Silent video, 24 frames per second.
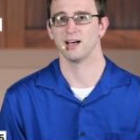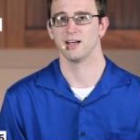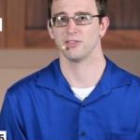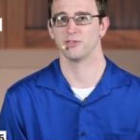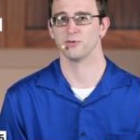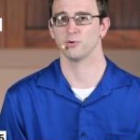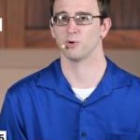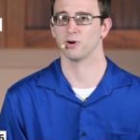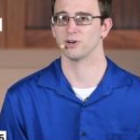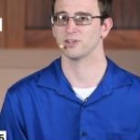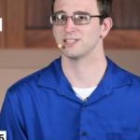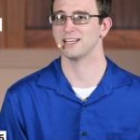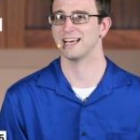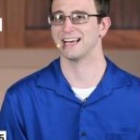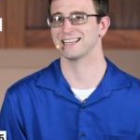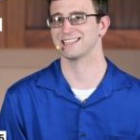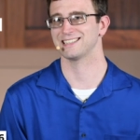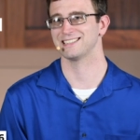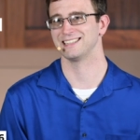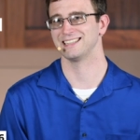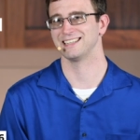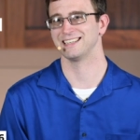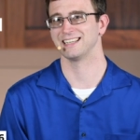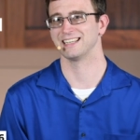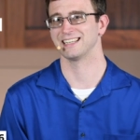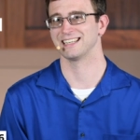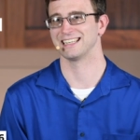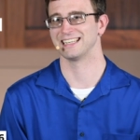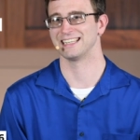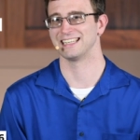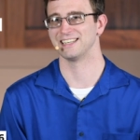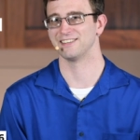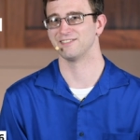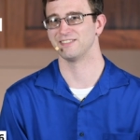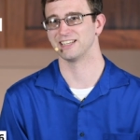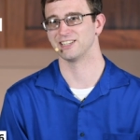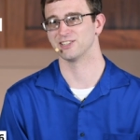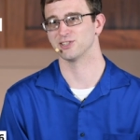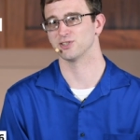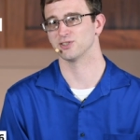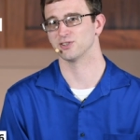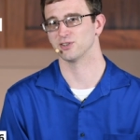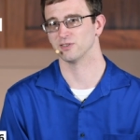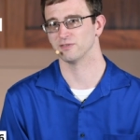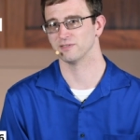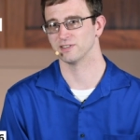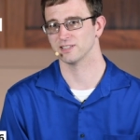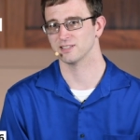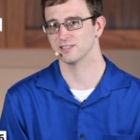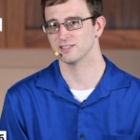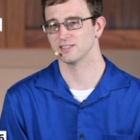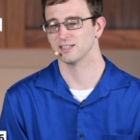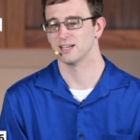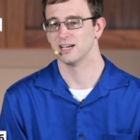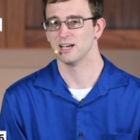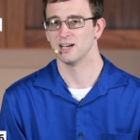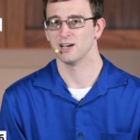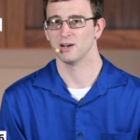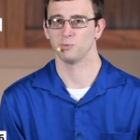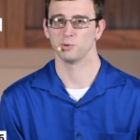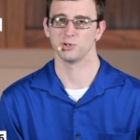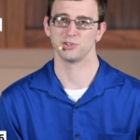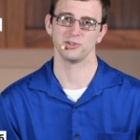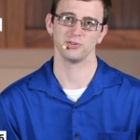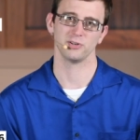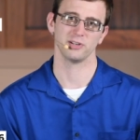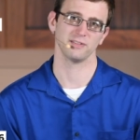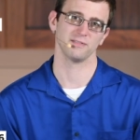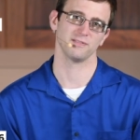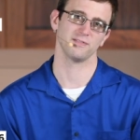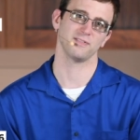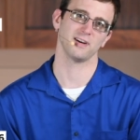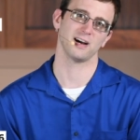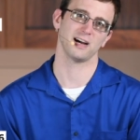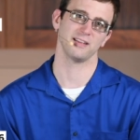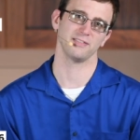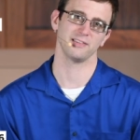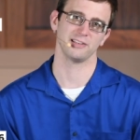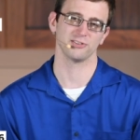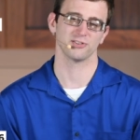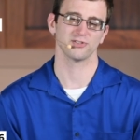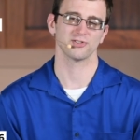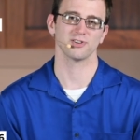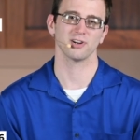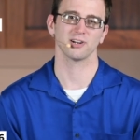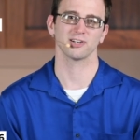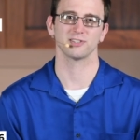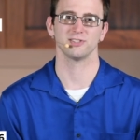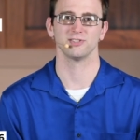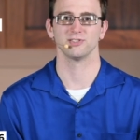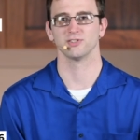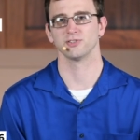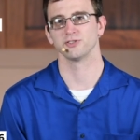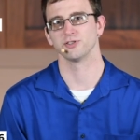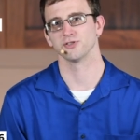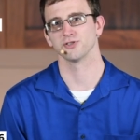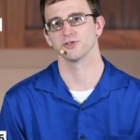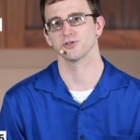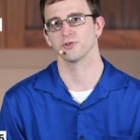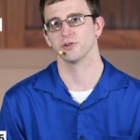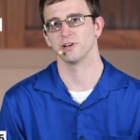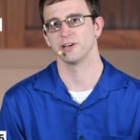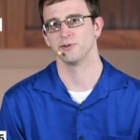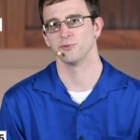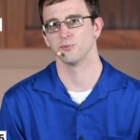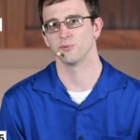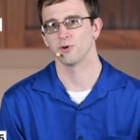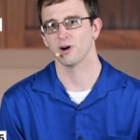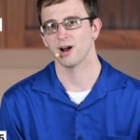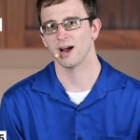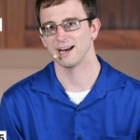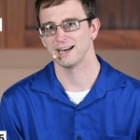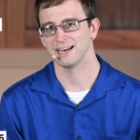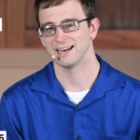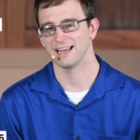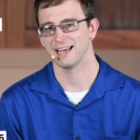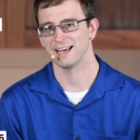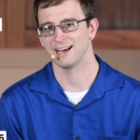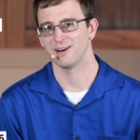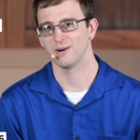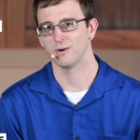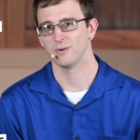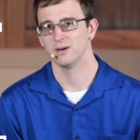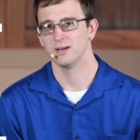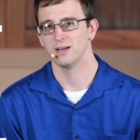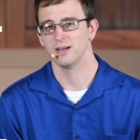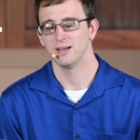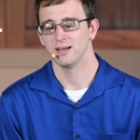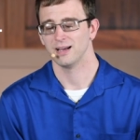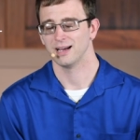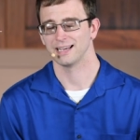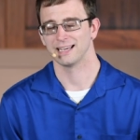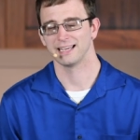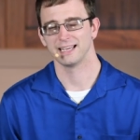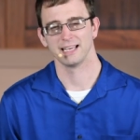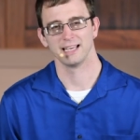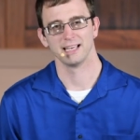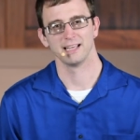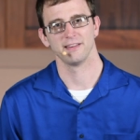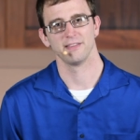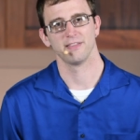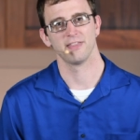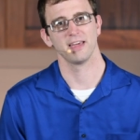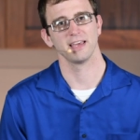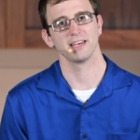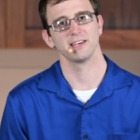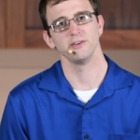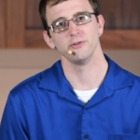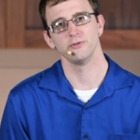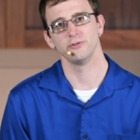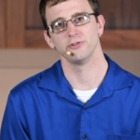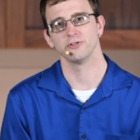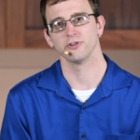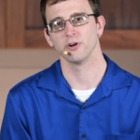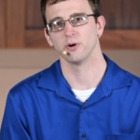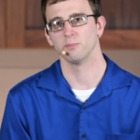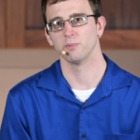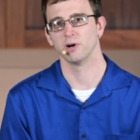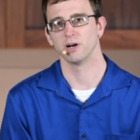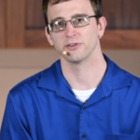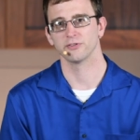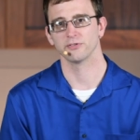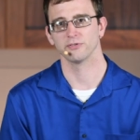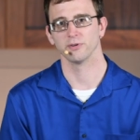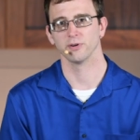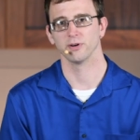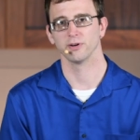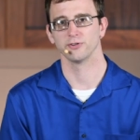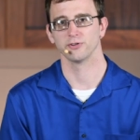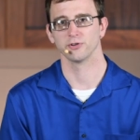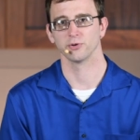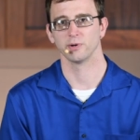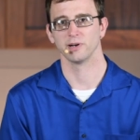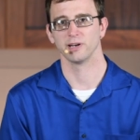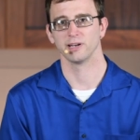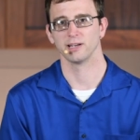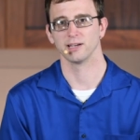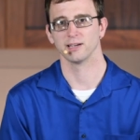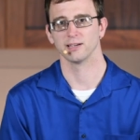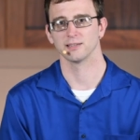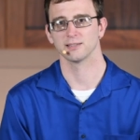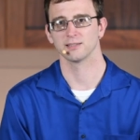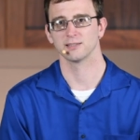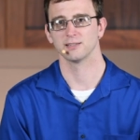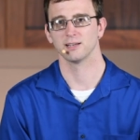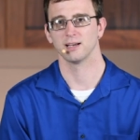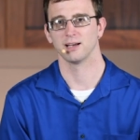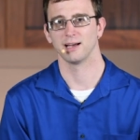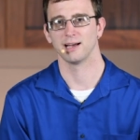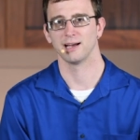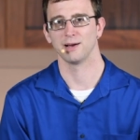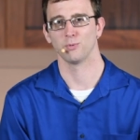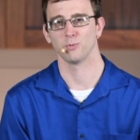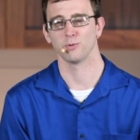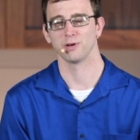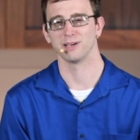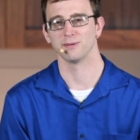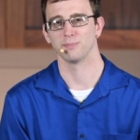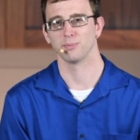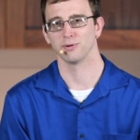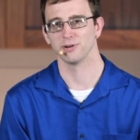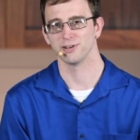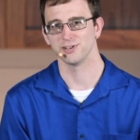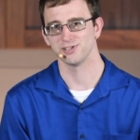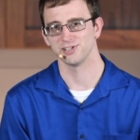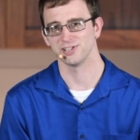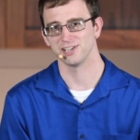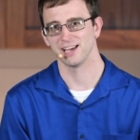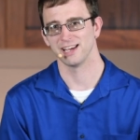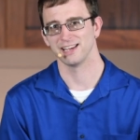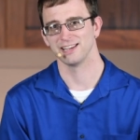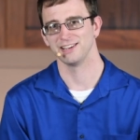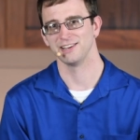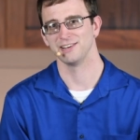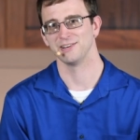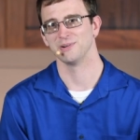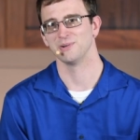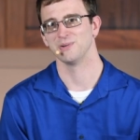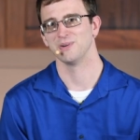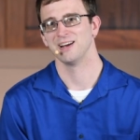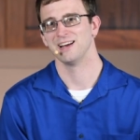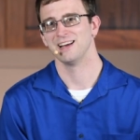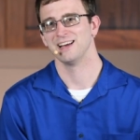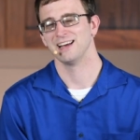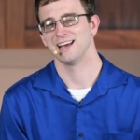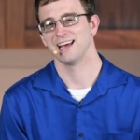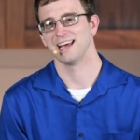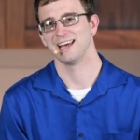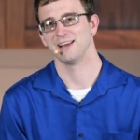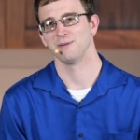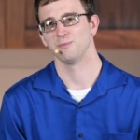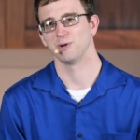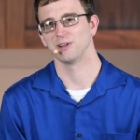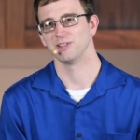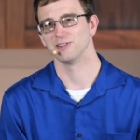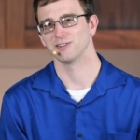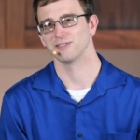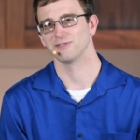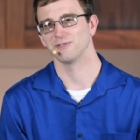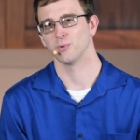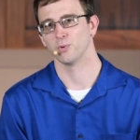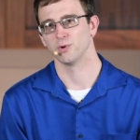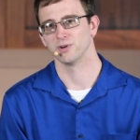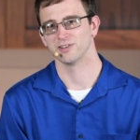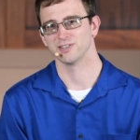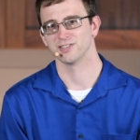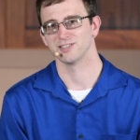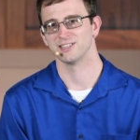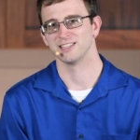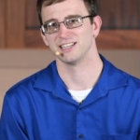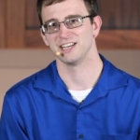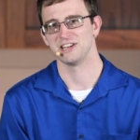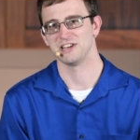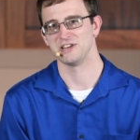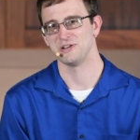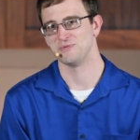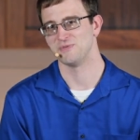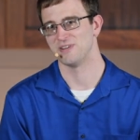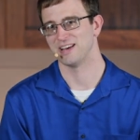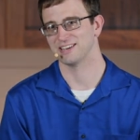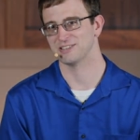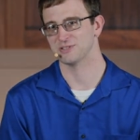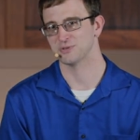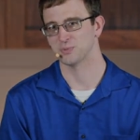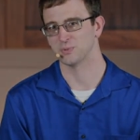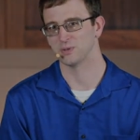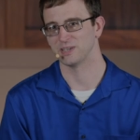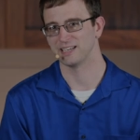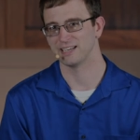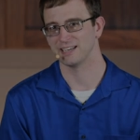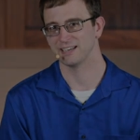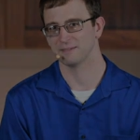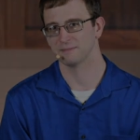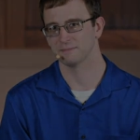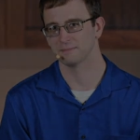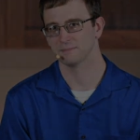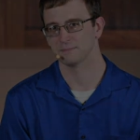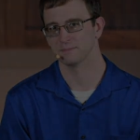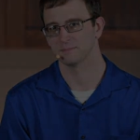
uh, through our texting giving service, which you can find the instructions on your screen right now. Again, thank you so much for joining us. Uh, we appreciate you, and we look forward to seeing you next week.